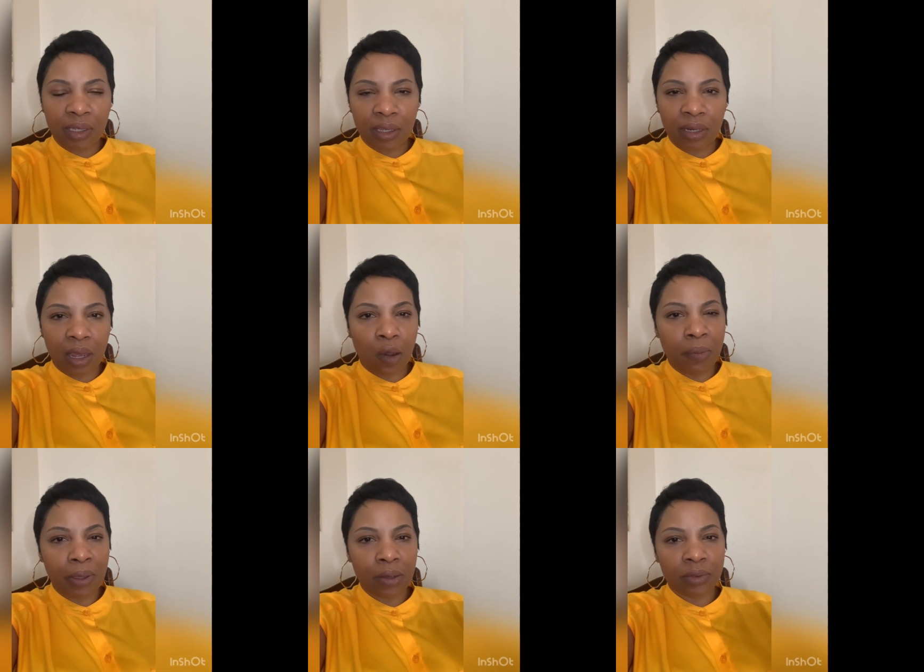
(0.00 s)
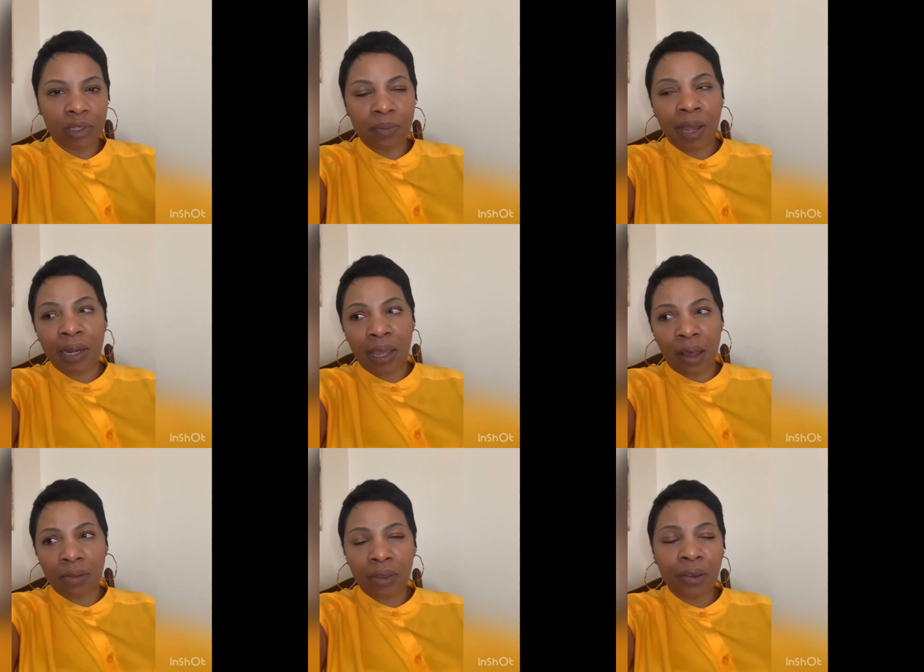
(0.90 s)
And I hope it helps somebody
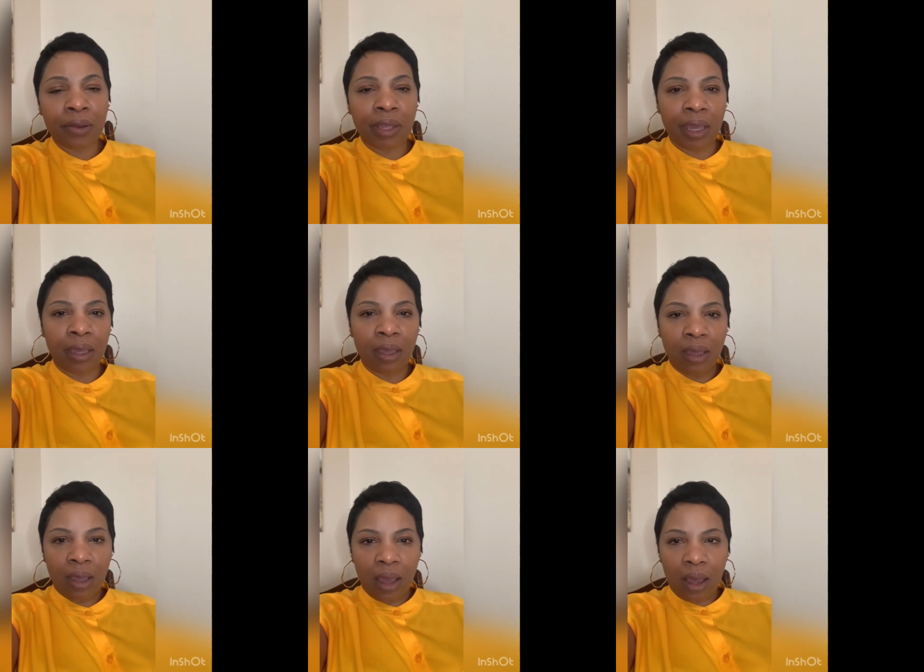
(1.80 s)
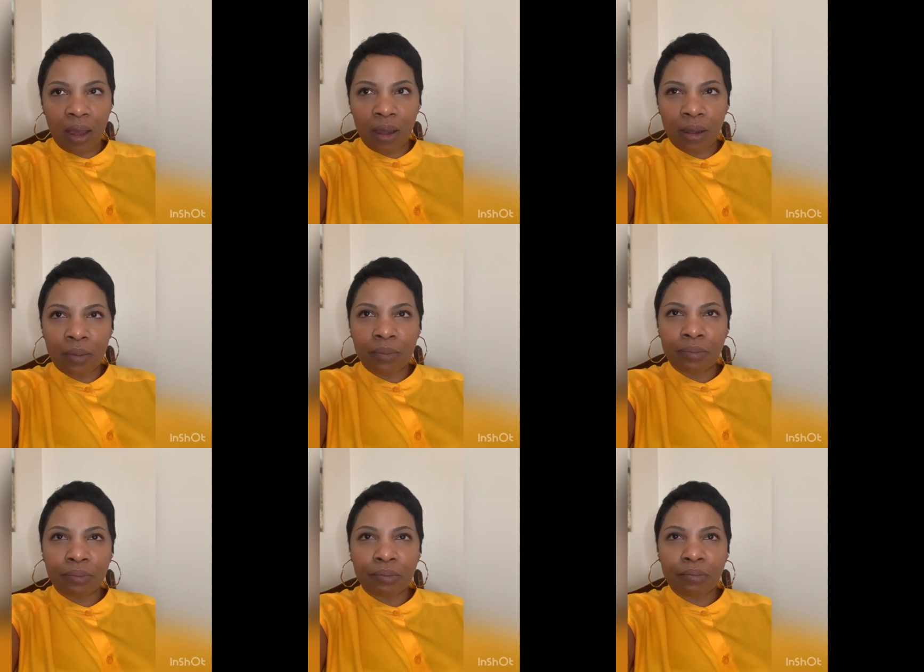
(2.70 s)
out there that um,
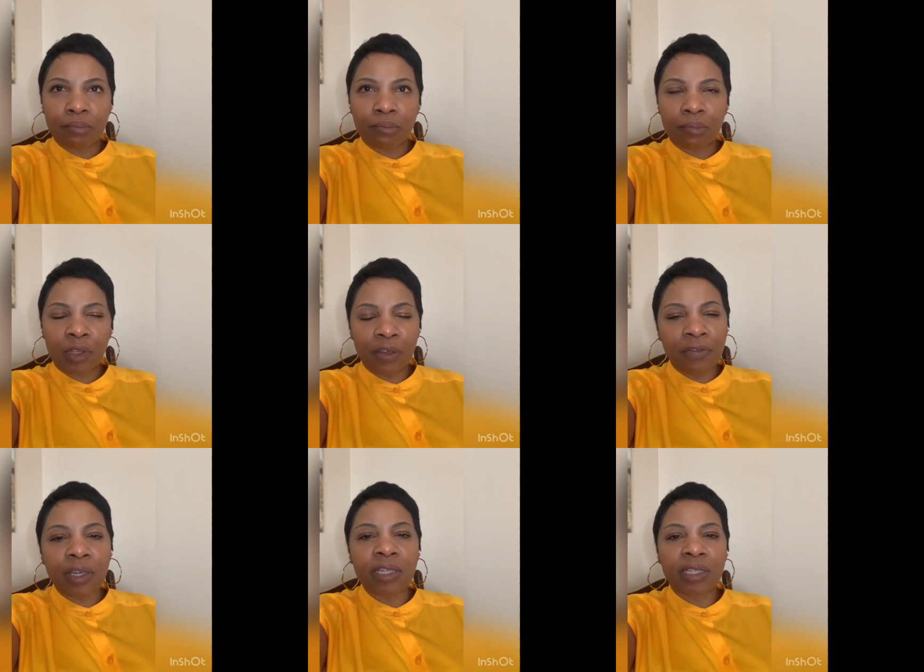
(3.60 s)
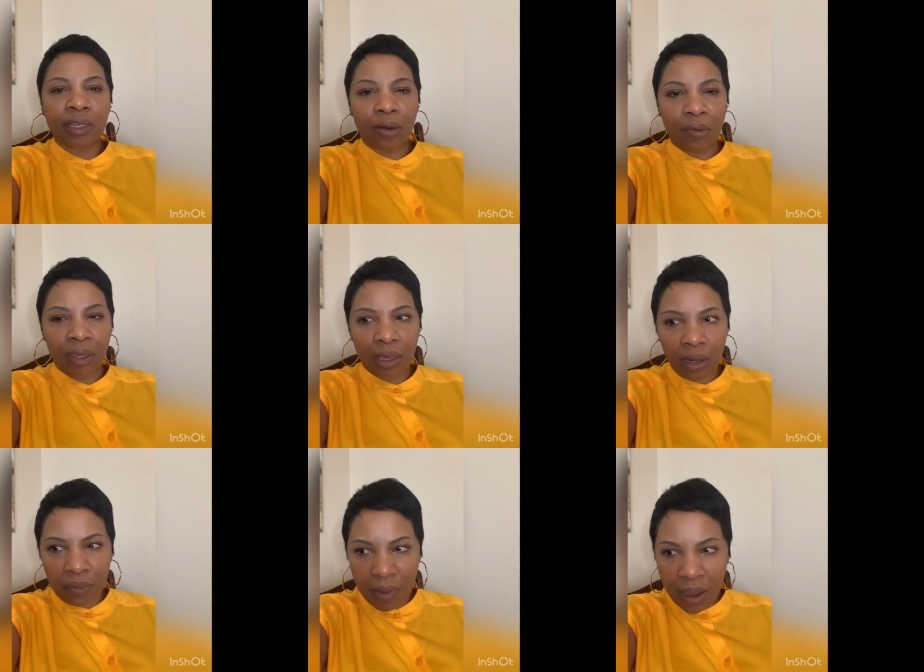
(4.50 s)
if you're considering
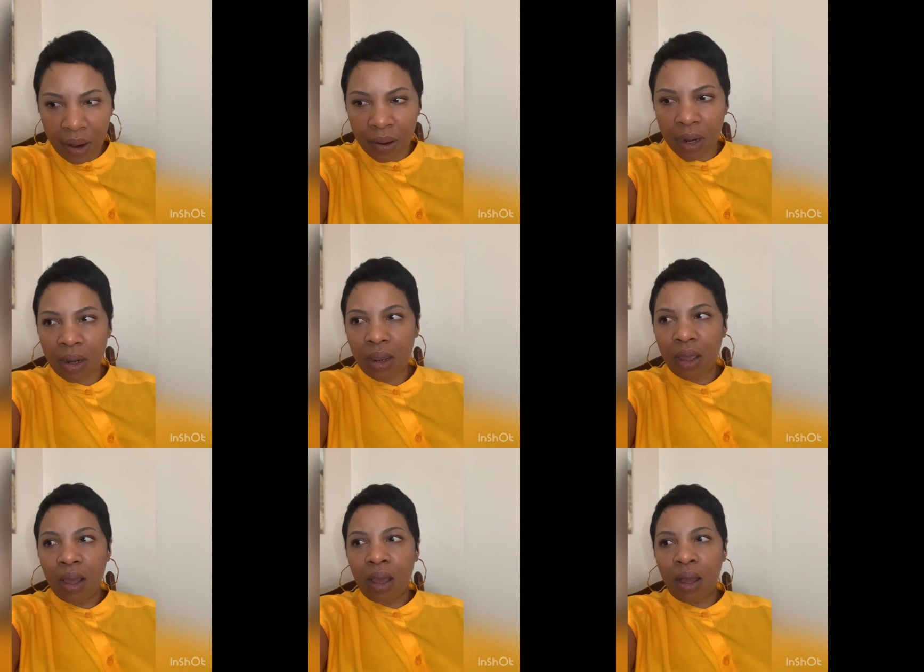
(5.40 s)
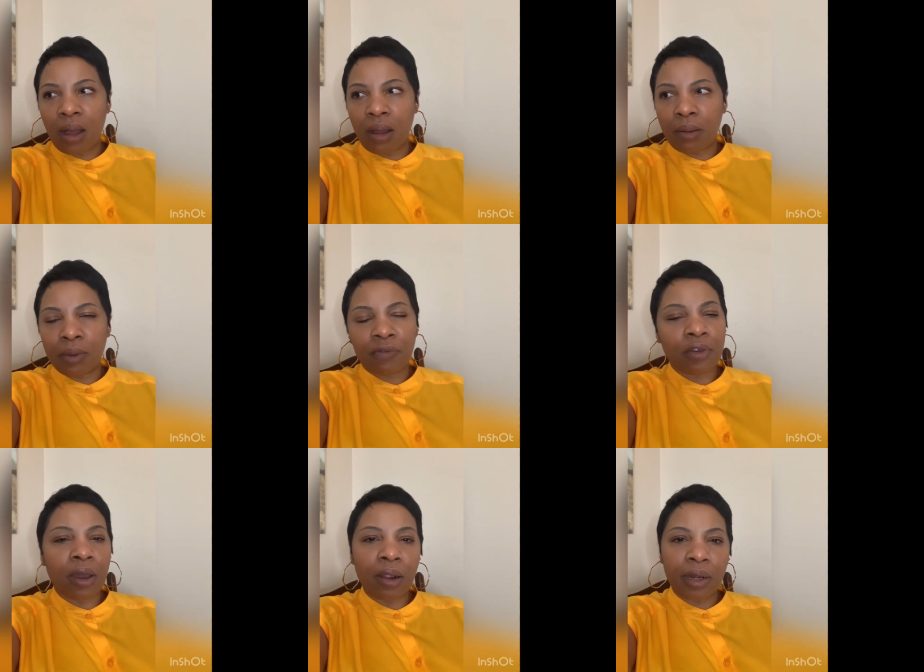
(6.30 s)
getting married, um, if you
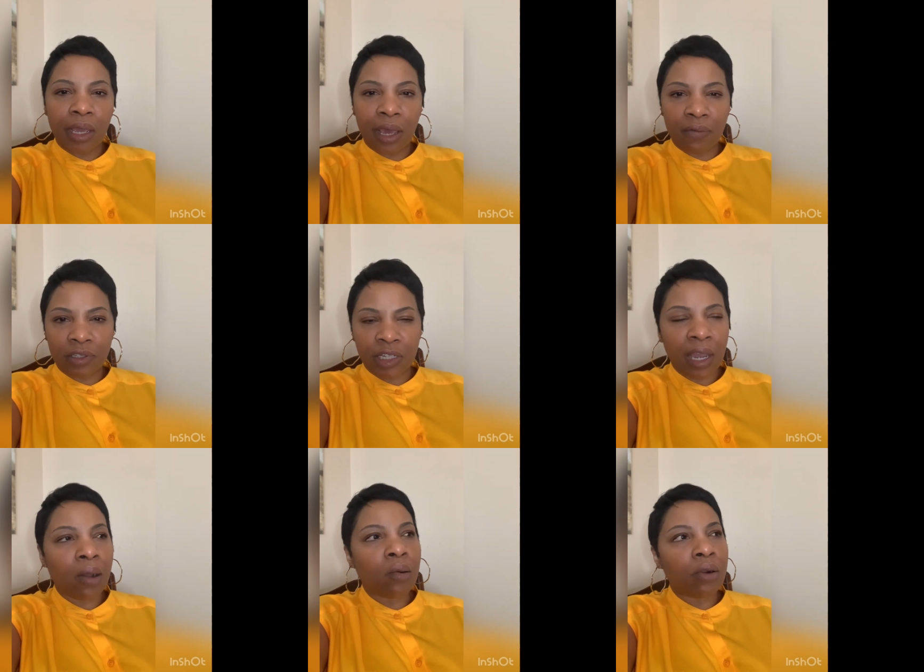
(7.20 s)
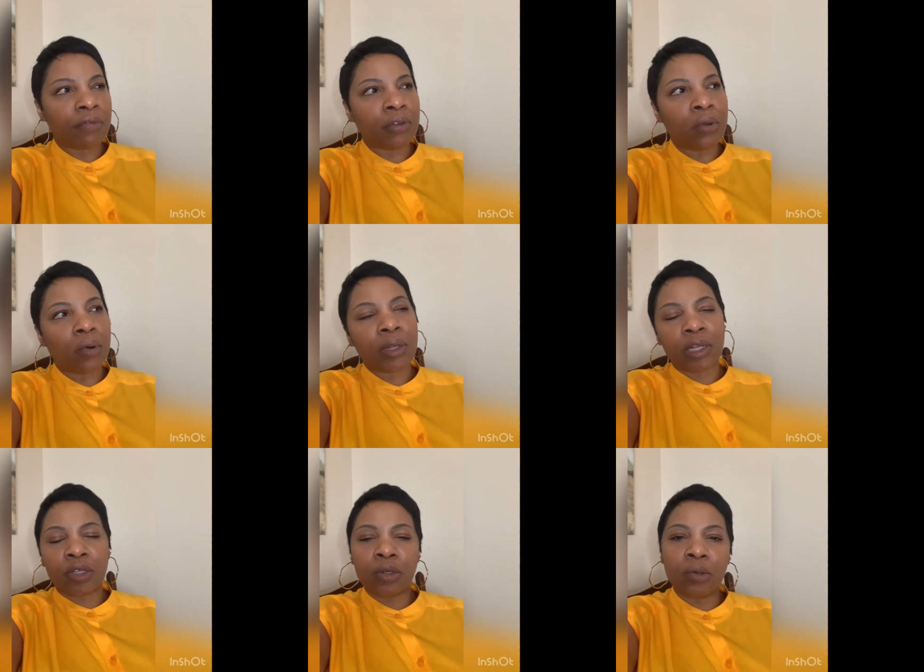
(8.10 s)
already have a child or if you're going
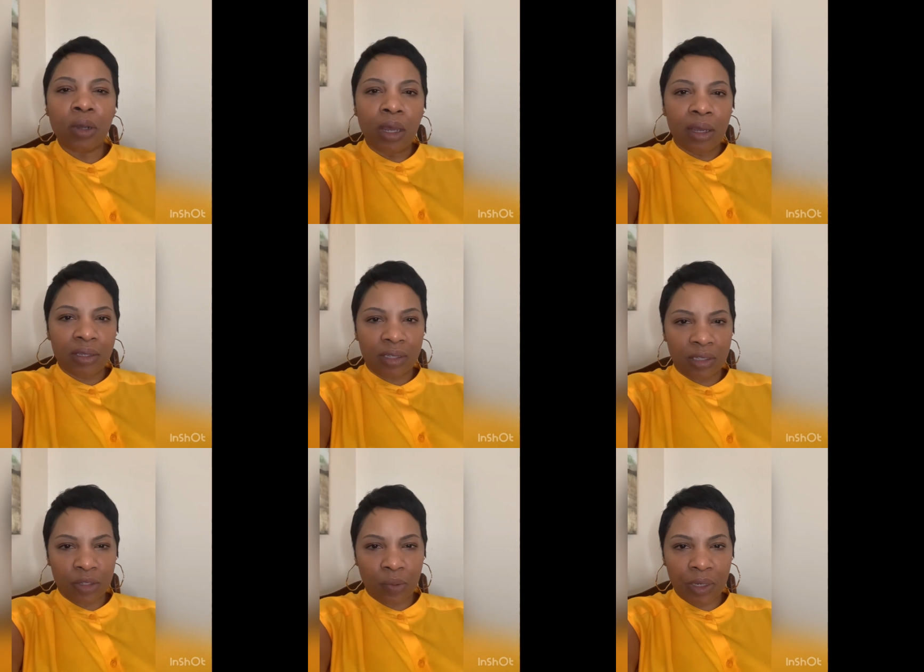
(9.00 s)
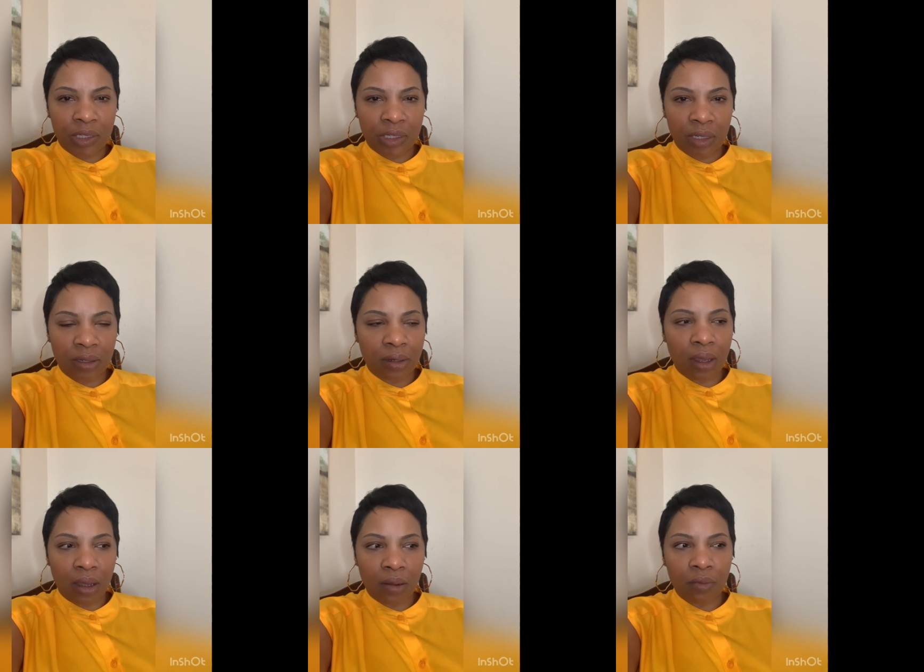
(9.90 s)
into a situation,
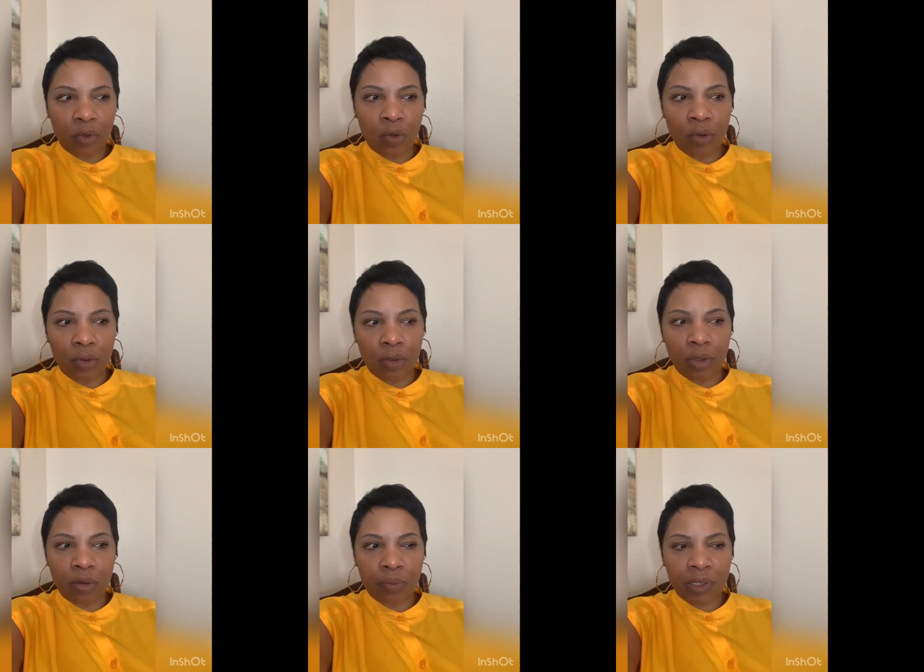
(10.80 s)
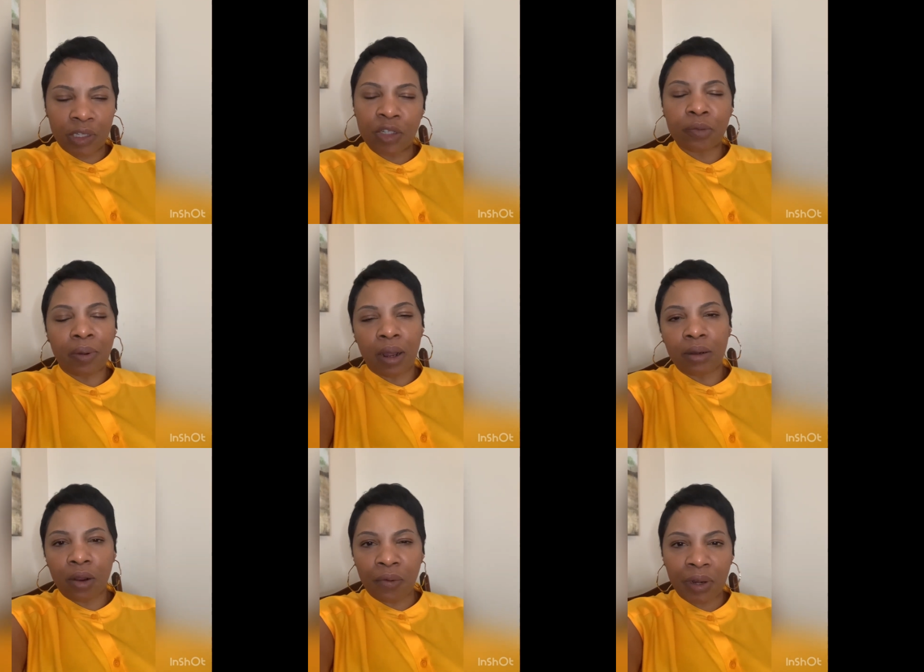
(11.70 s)
um, you, your potential
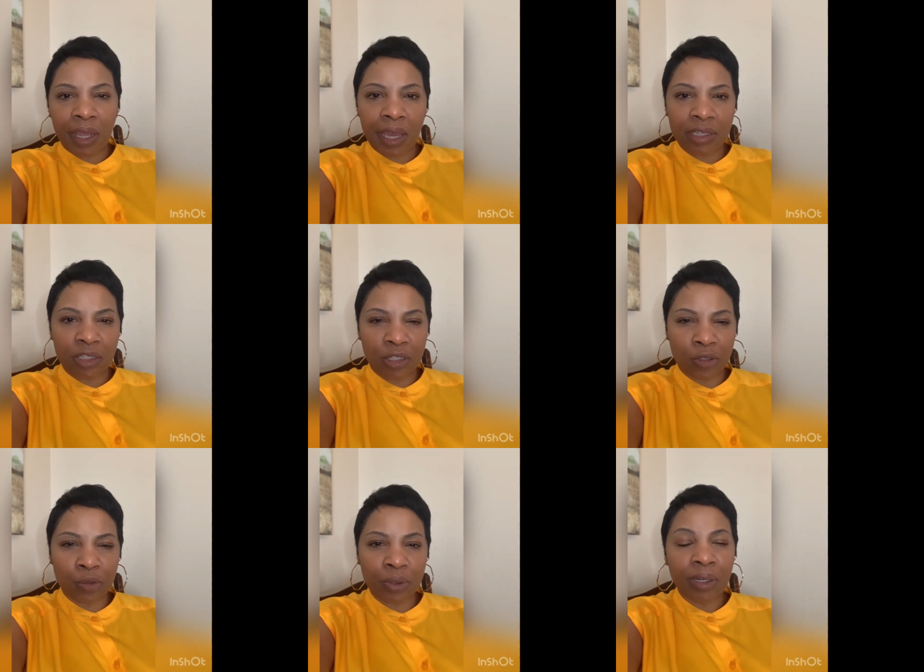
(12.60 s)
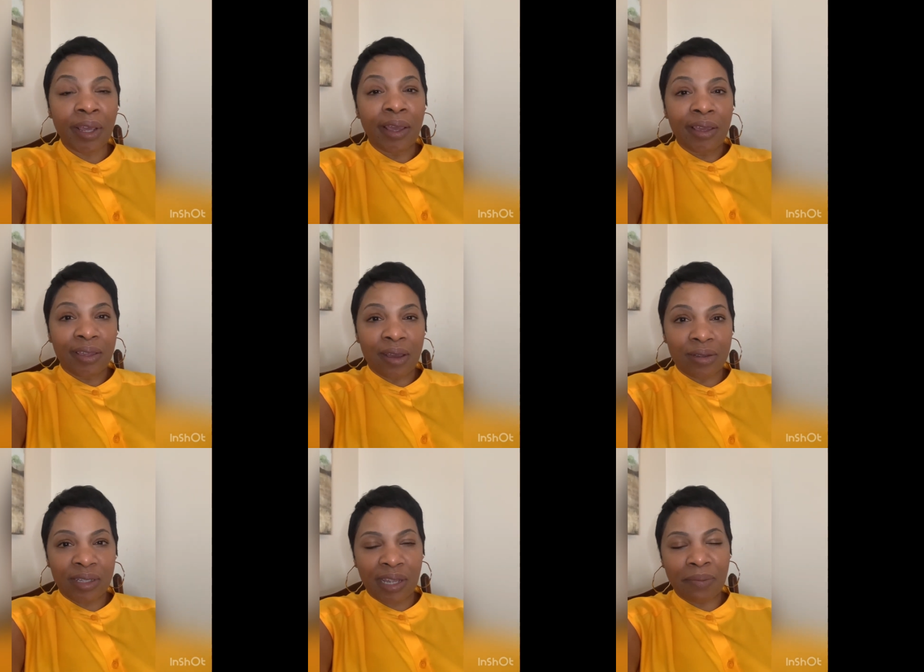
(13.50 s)
partner already has children. Y'all
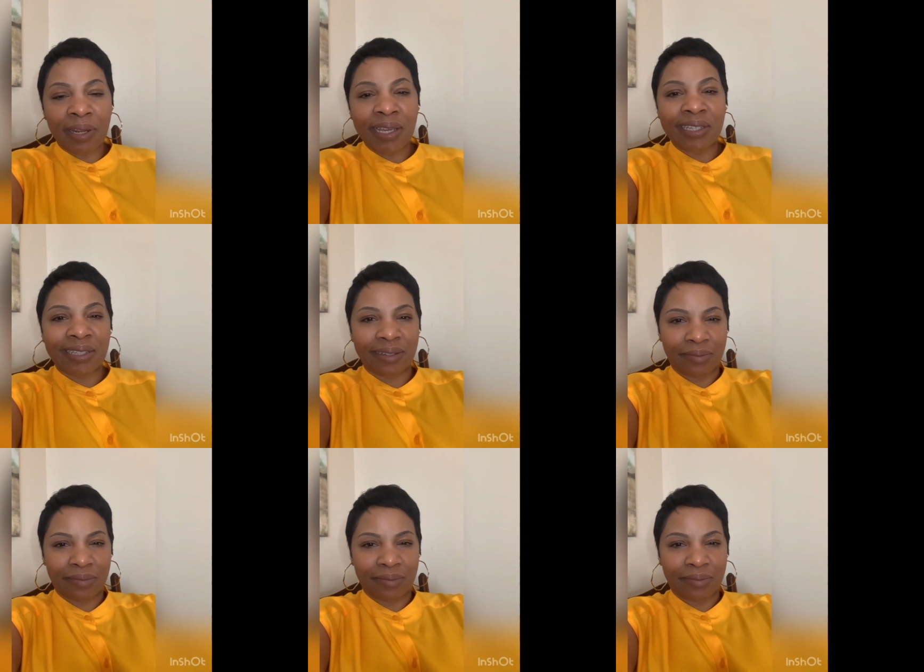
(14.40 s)
stay blessed.